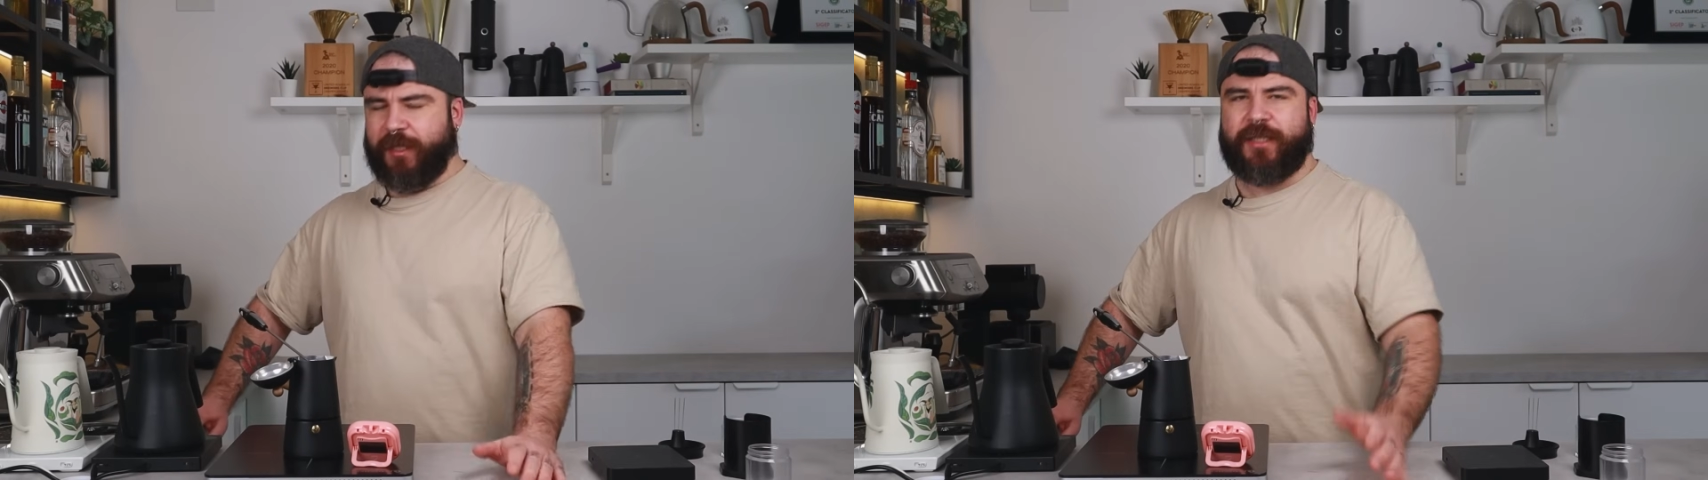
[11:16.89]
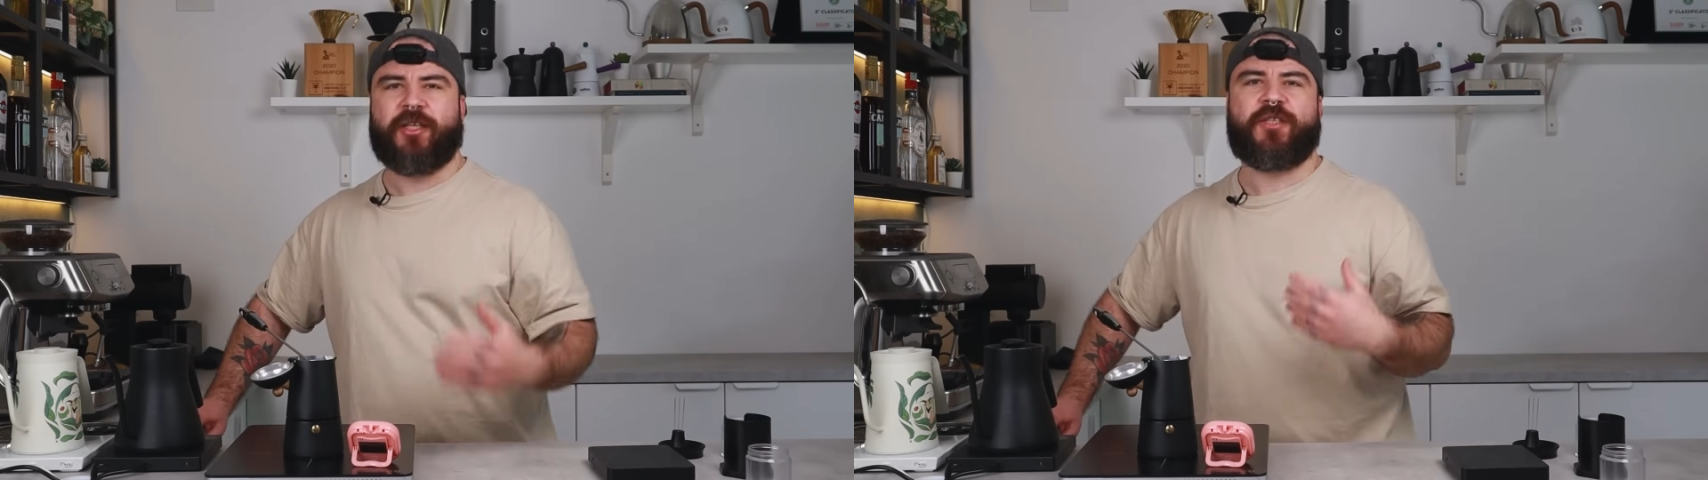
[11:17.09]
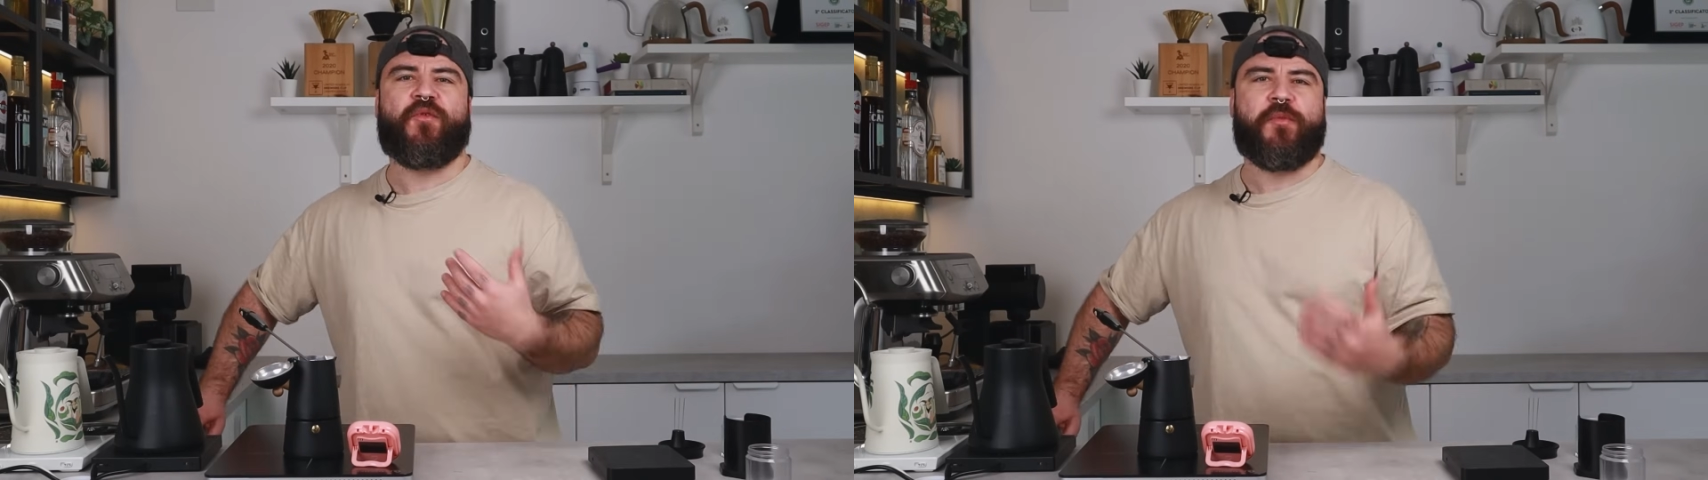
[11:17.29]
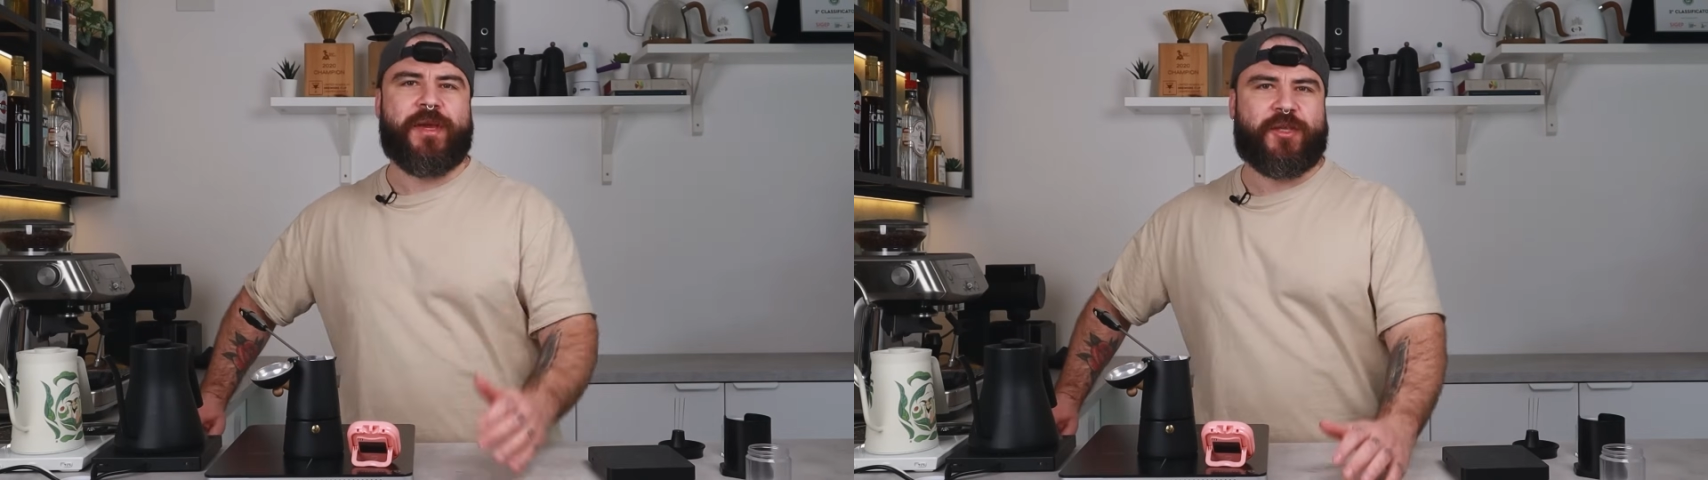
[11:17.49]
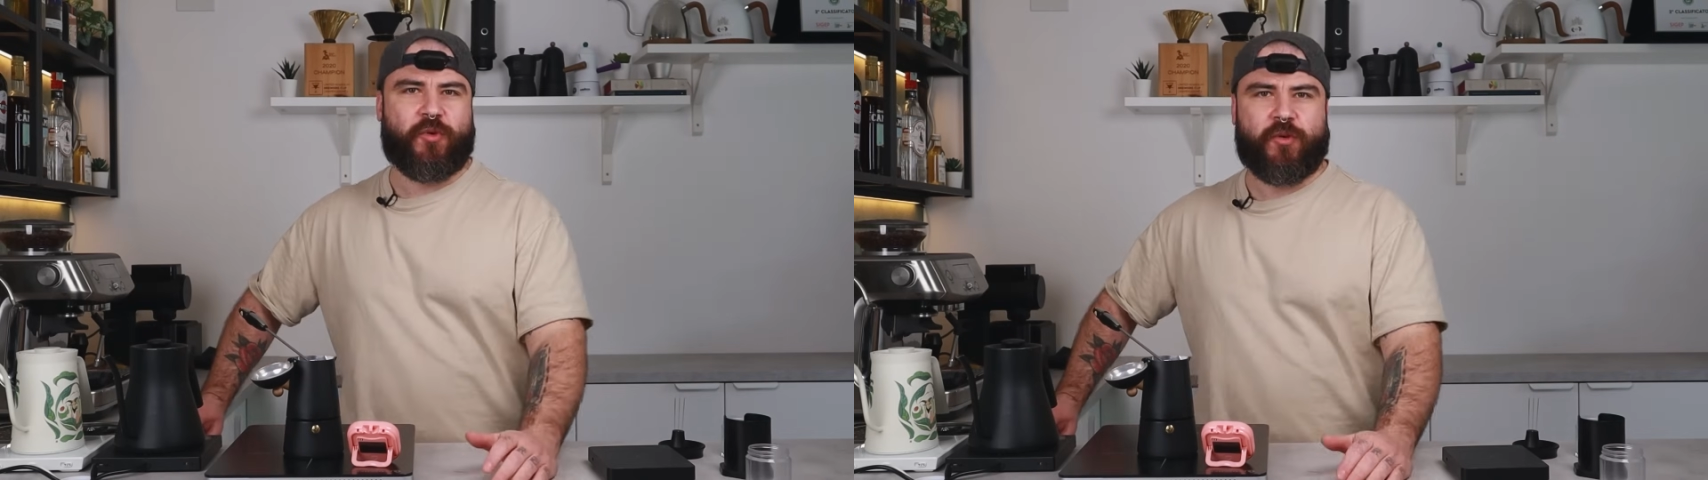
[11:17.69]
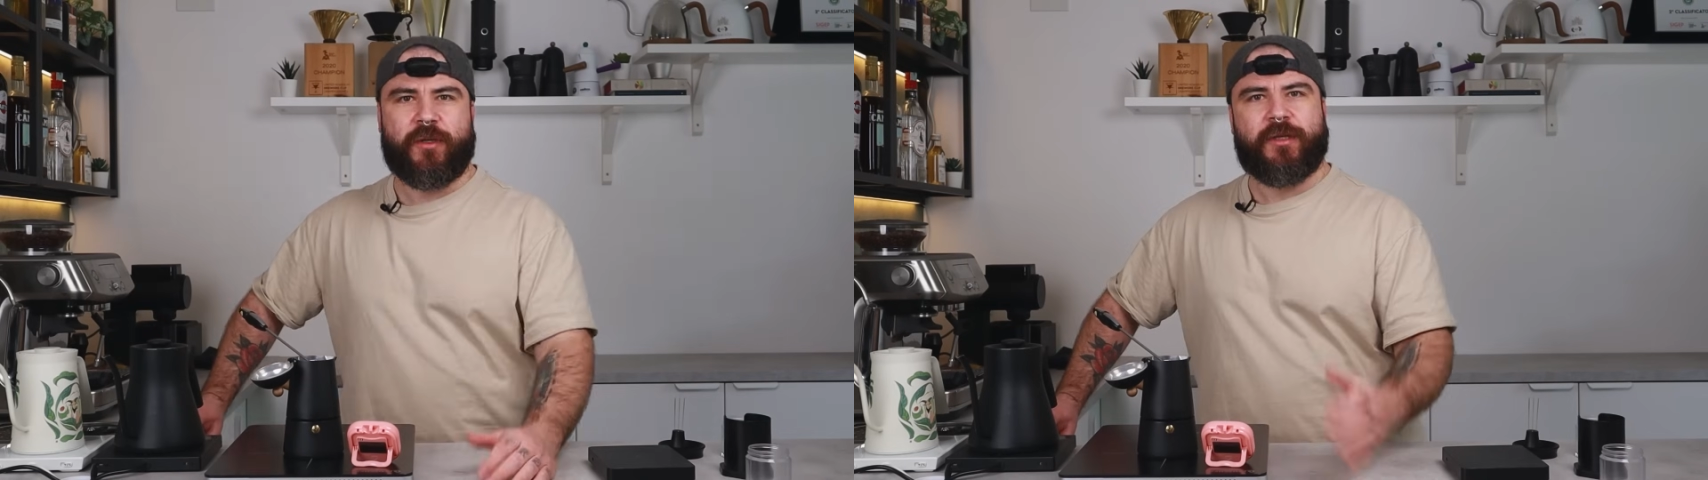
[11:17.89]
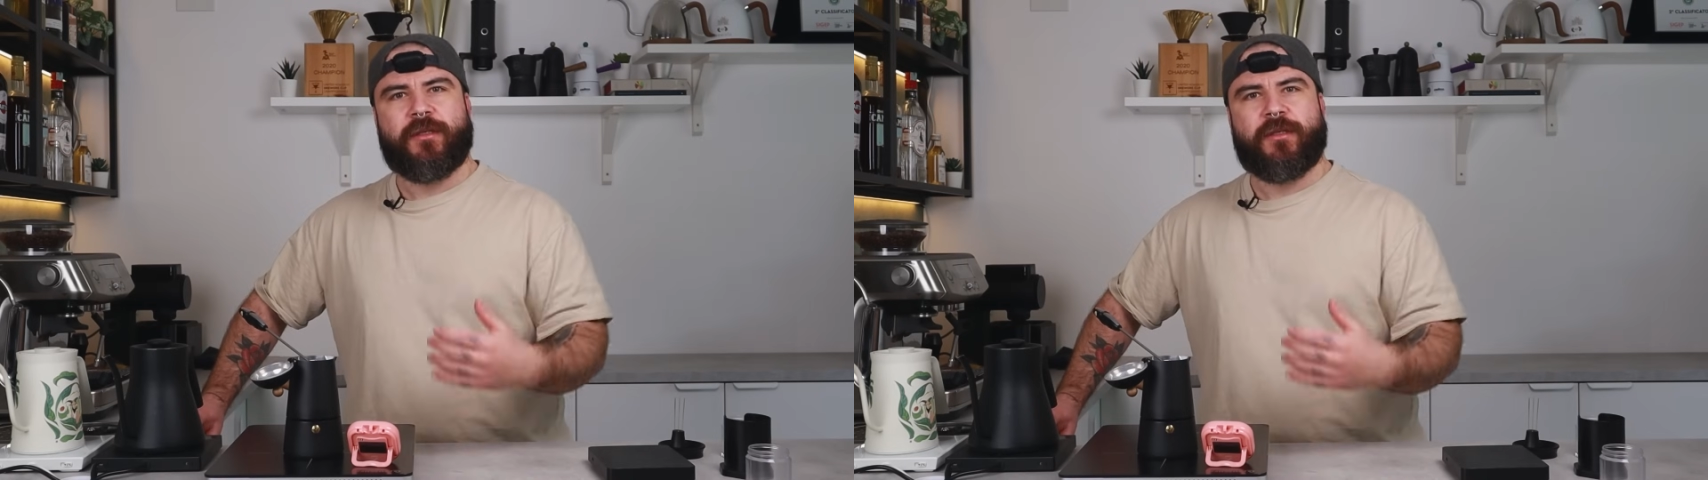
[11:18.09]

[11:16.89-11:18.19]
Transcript: It's just for me to